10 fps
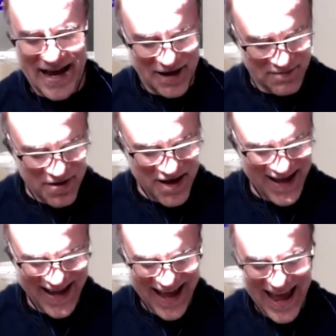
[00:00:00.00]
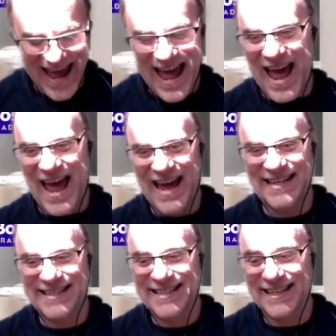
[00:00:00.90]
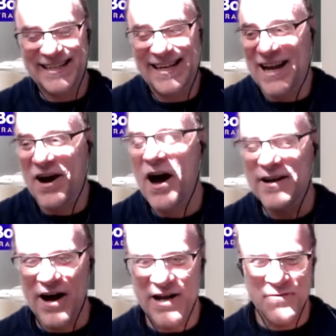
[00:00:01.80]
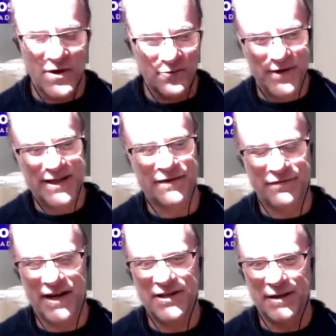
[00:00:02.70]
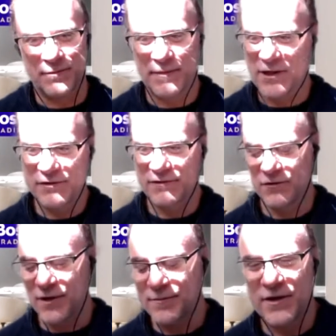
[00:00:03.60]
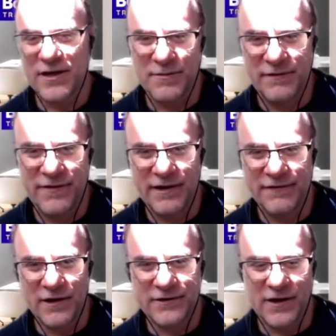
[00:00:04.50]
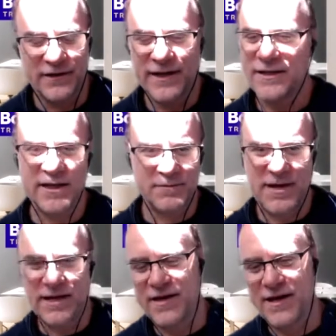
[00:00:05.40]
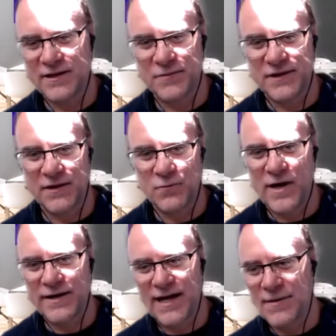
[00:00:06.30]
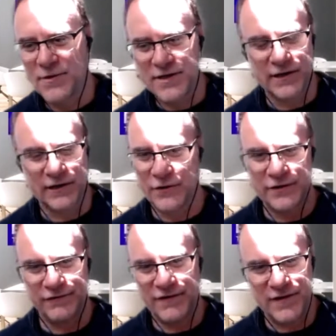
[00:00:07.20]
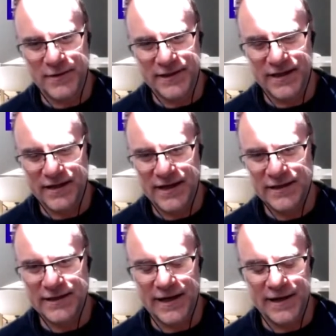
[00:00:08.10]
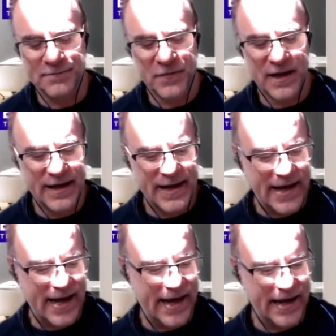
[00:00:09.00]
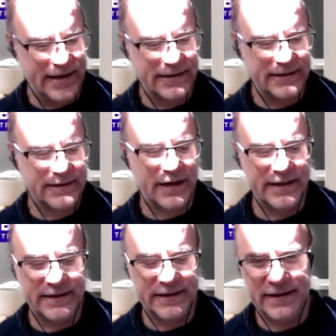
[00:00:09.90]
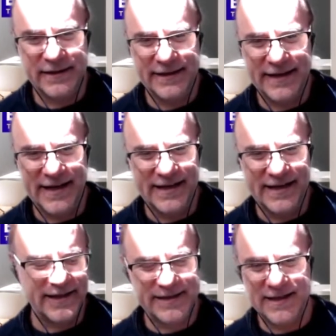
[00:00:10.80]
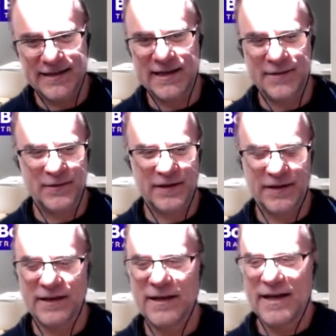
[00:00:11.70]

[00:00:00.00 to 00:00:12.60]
um, and, you know, I, I, don't want to risk a friendship because crypto can be very volatile. Yes, you can make a thousand percent one day, but you can lose 50% the next day. Highs and lows. And I, I, I said to him, "Look,